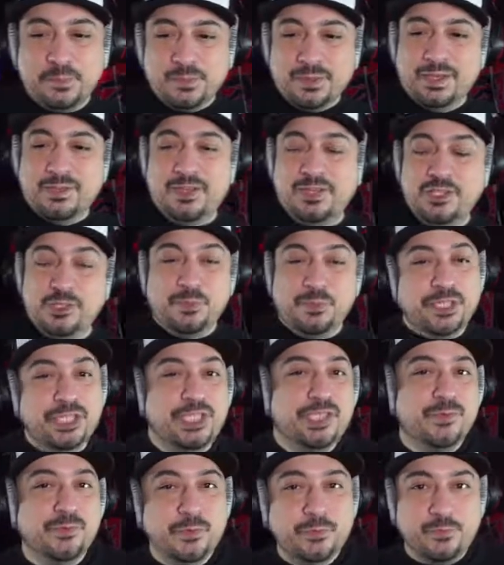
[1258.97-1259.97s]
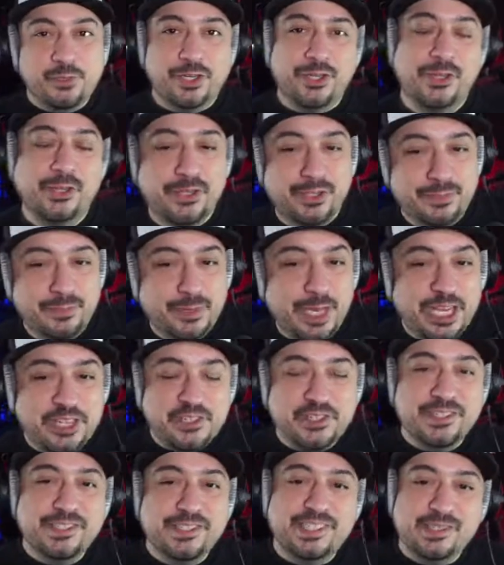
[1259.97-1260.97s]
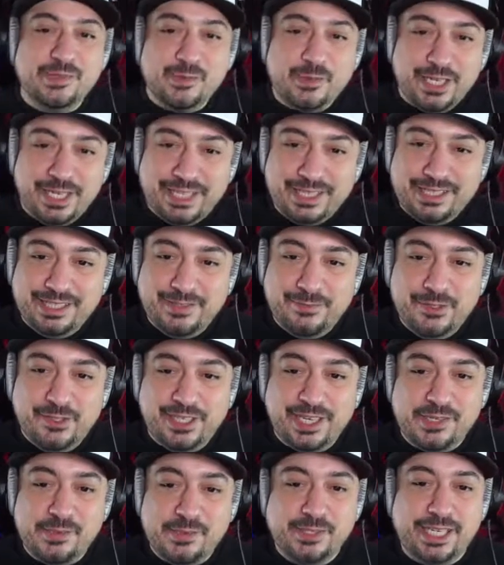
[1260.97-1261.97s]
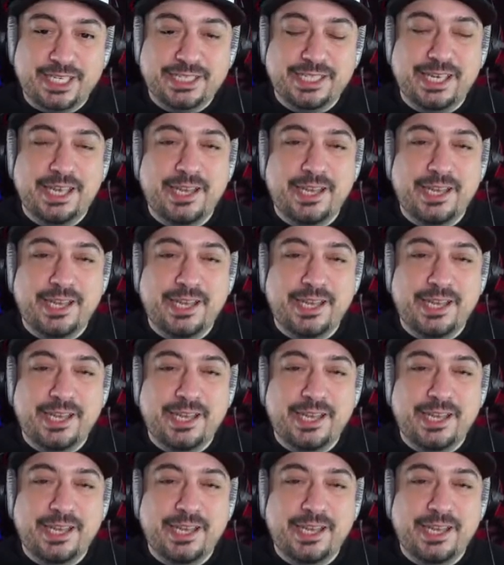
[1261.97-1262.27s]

There's plenty of room for other patrons as well. If you guys would like to